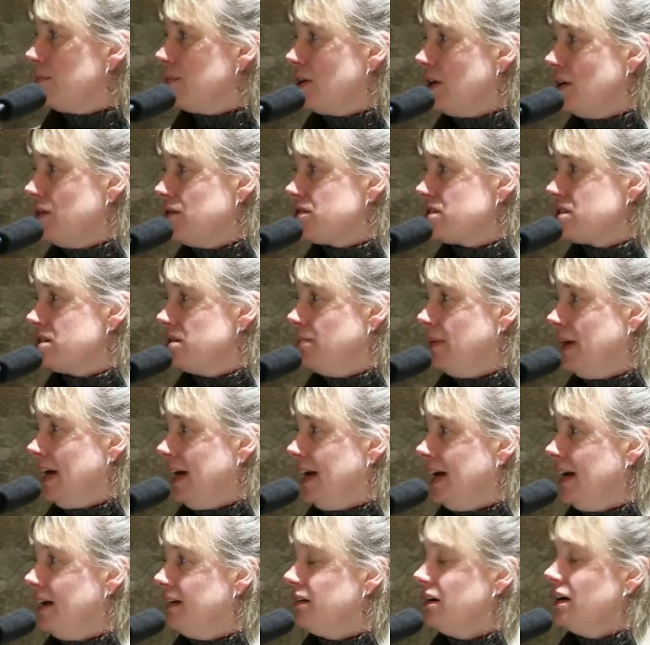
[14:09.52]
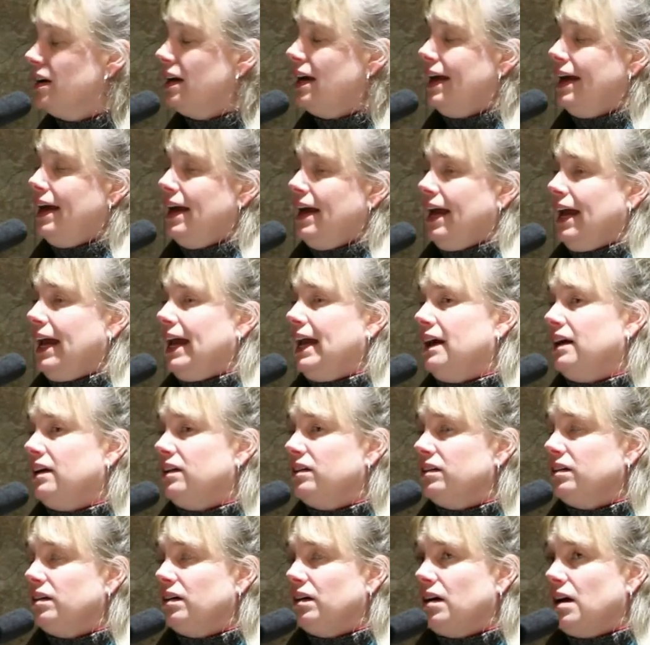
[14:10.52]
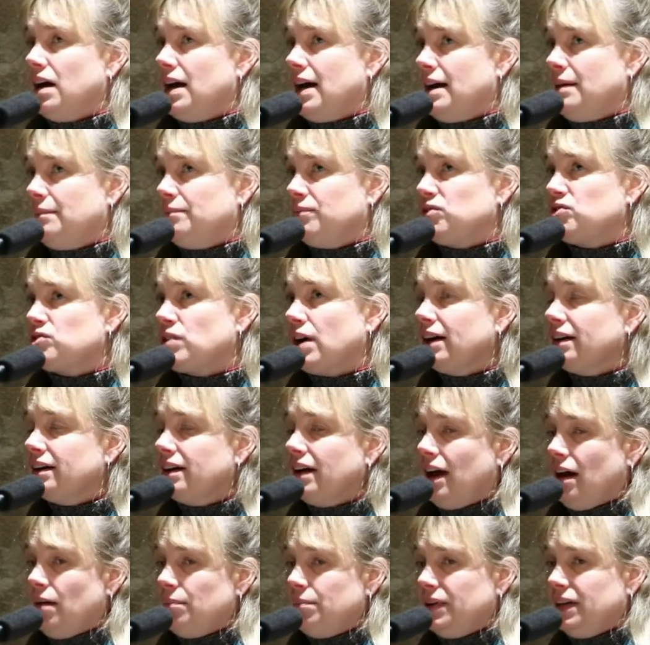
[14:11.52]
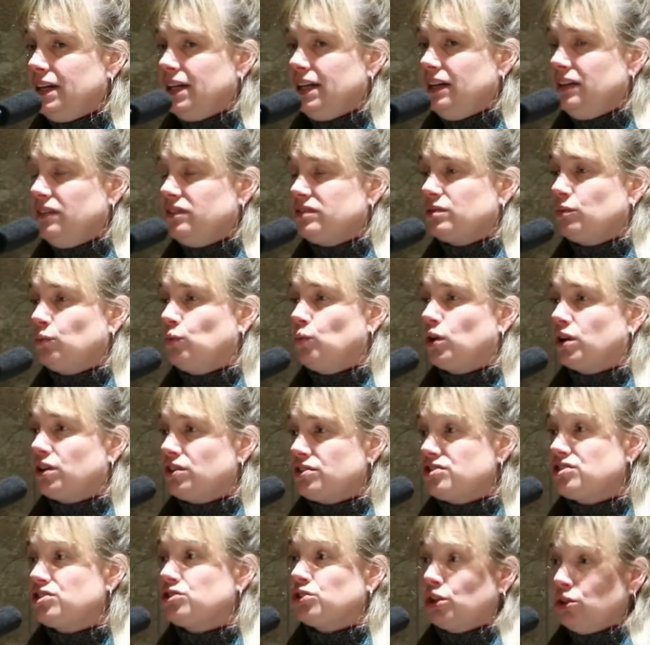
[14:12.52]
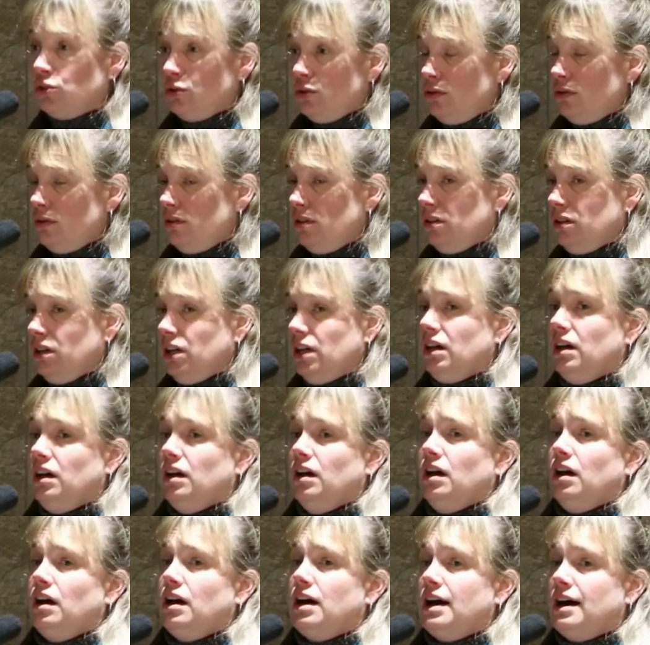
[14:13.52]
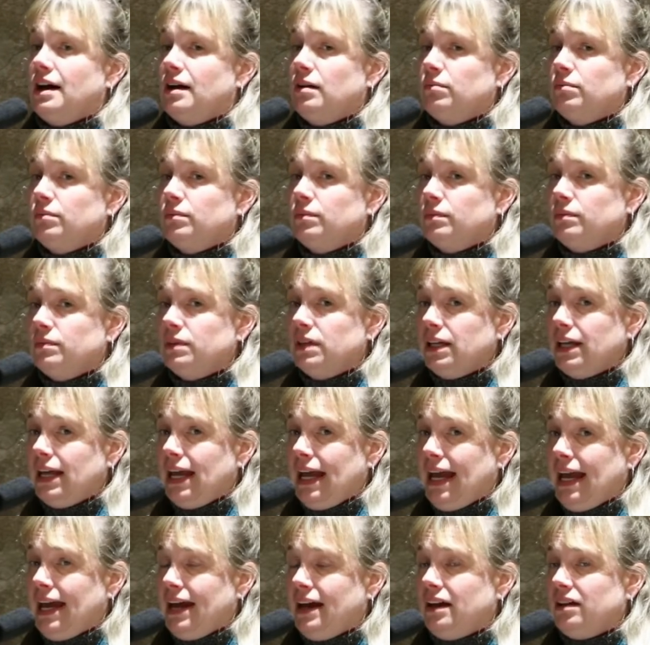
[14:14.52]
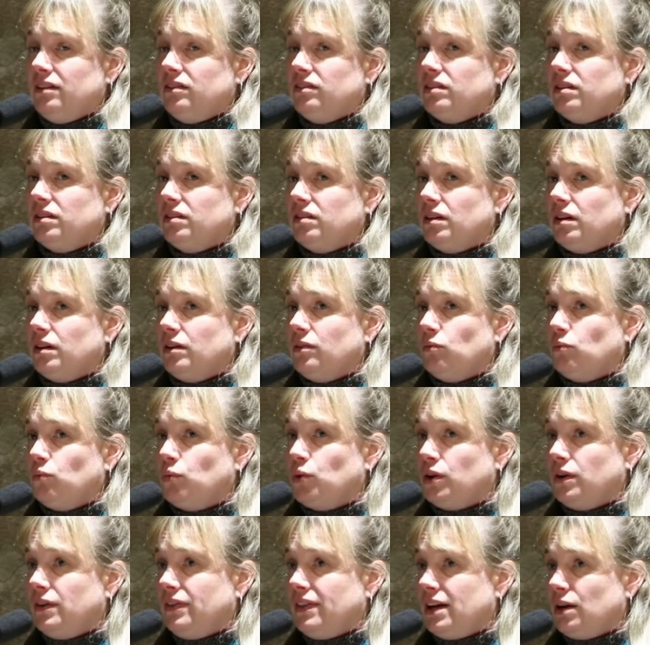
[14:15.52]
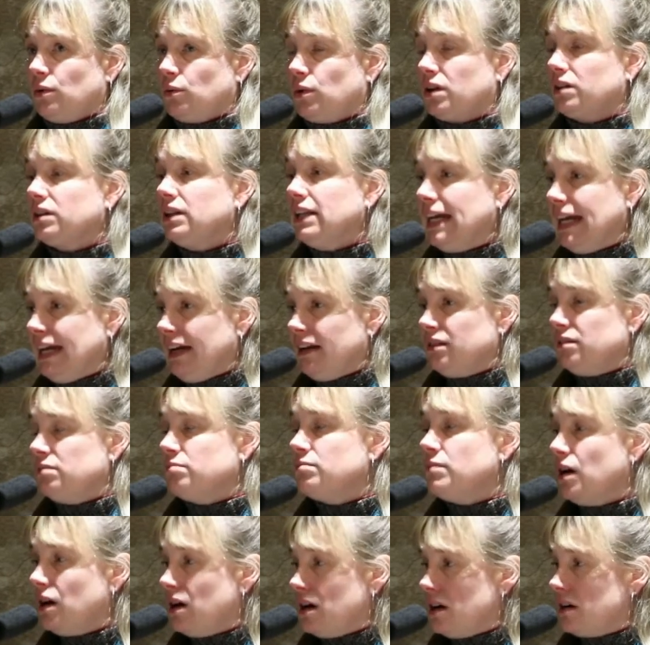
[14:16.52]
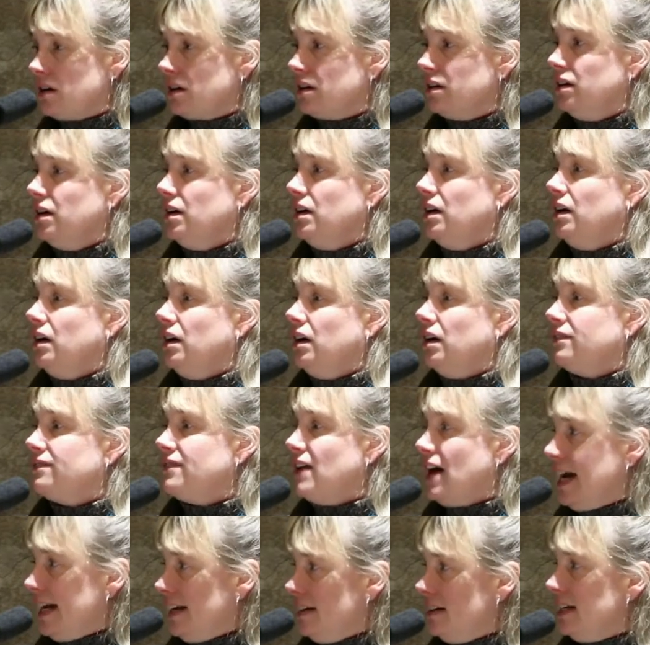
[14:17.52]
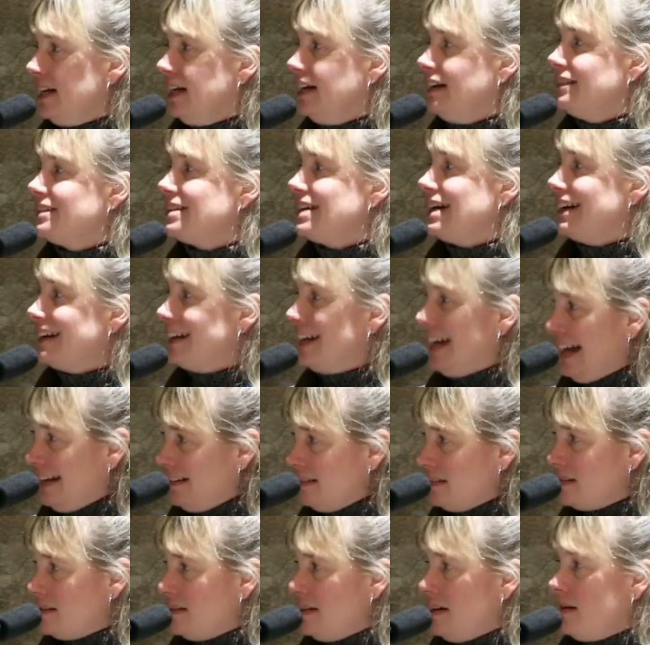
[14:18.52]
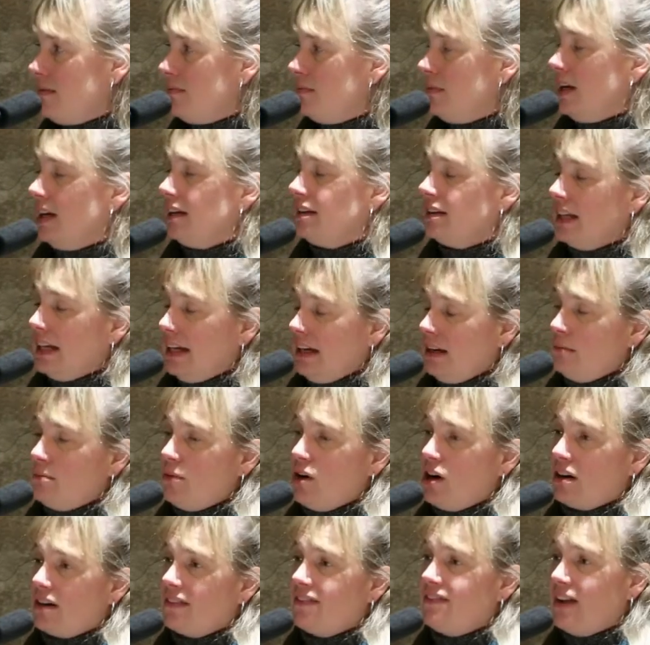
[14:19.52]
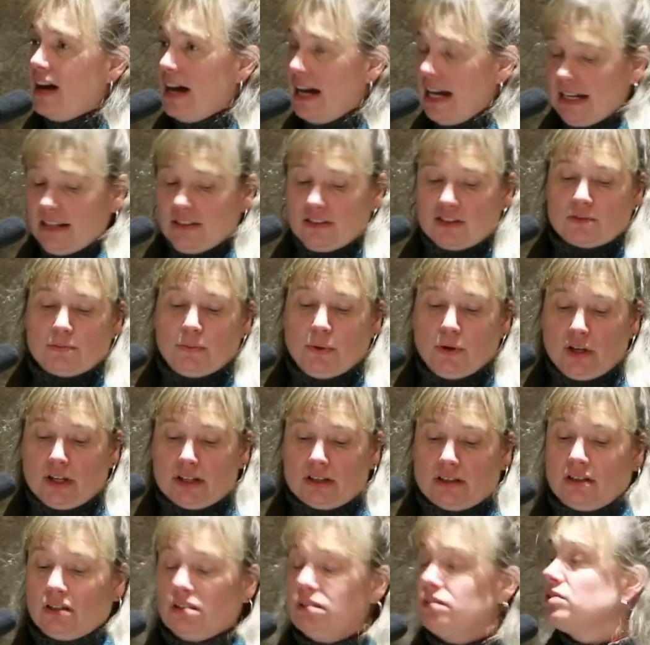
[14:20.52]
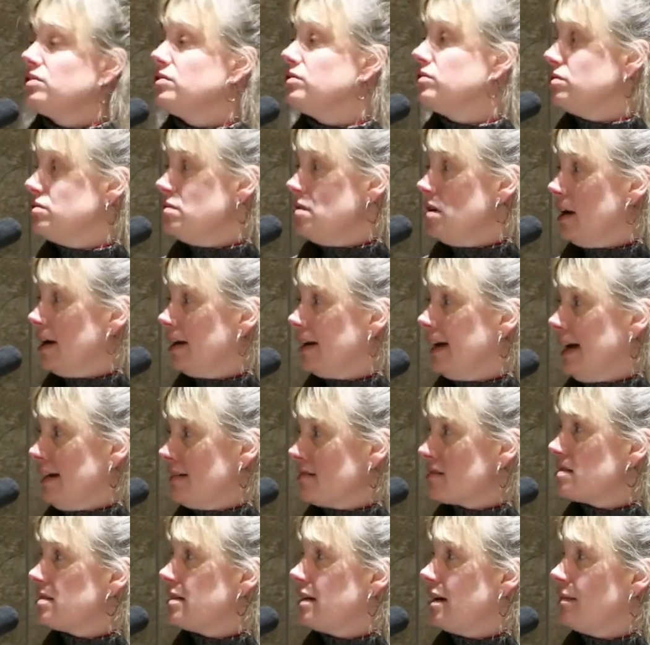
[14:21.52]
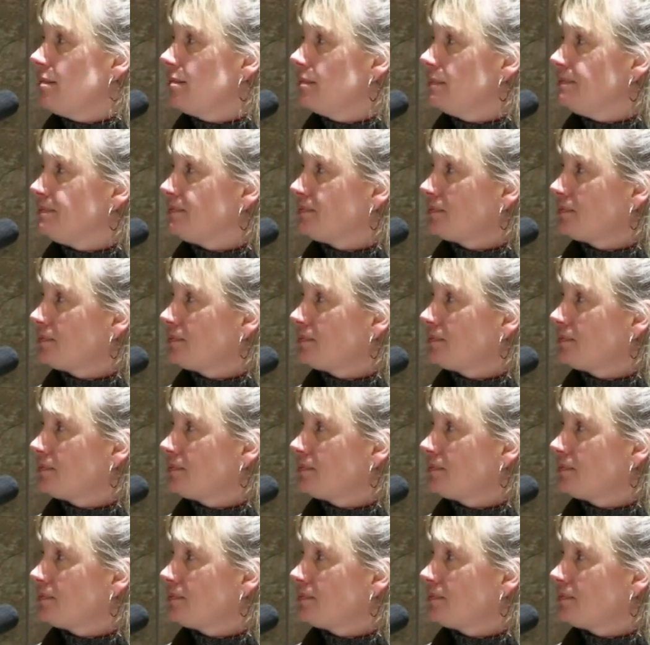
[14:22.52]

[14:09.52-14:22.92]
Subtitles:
approach to pain, and drug companies were sued, and there were landmark findings against them and landmark fines put against them.